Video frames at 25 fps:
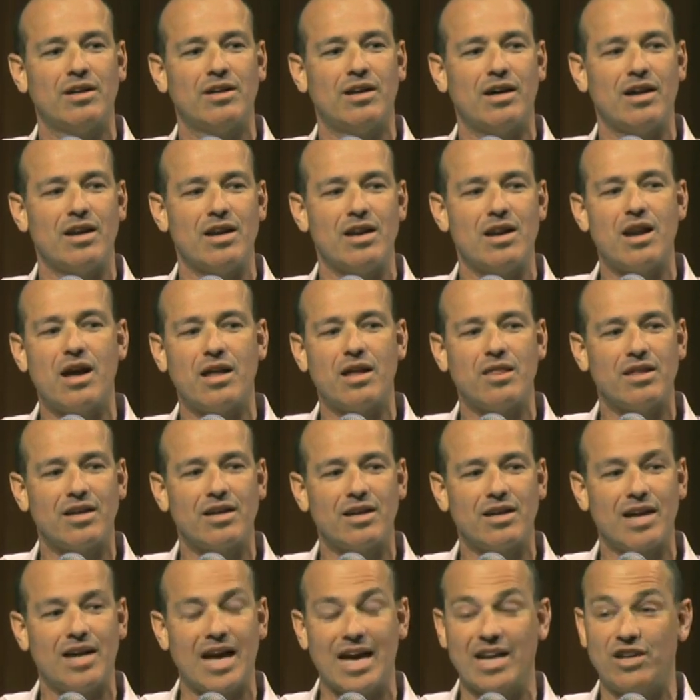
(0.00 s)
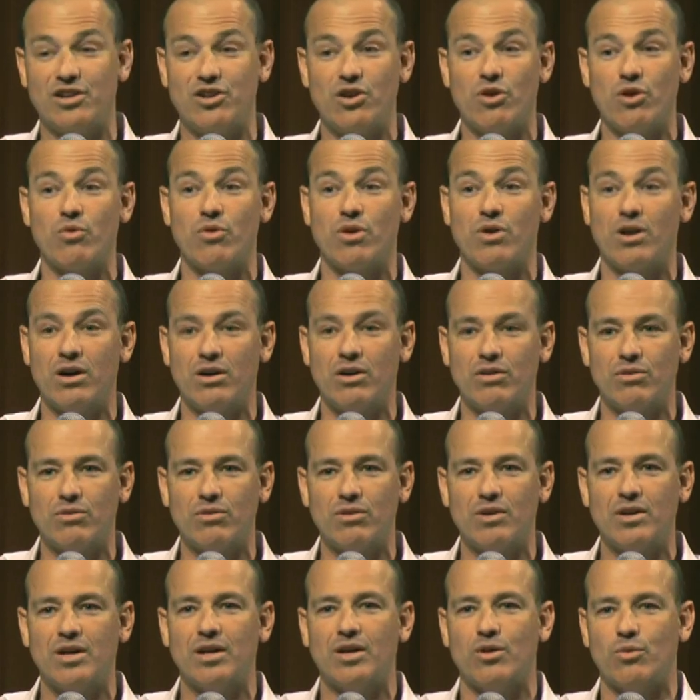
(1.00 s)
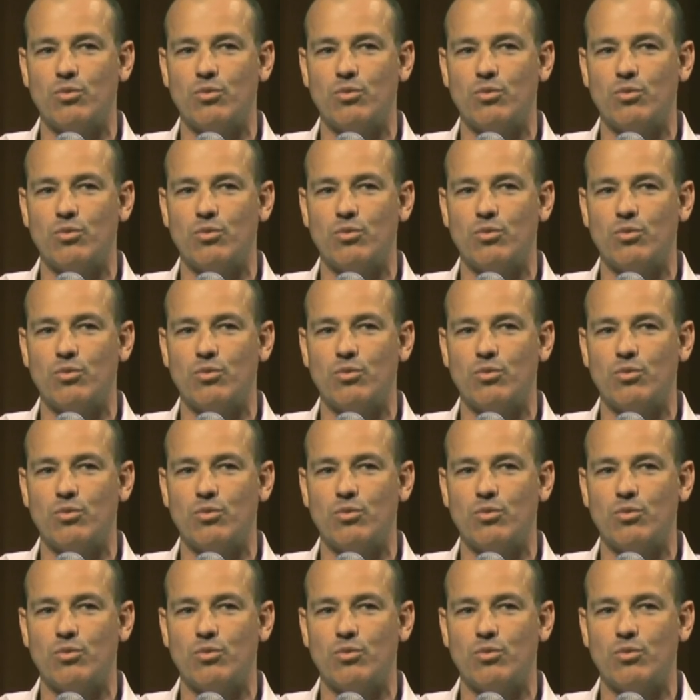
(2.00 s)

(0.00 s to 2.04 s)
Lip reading: nothing and don't know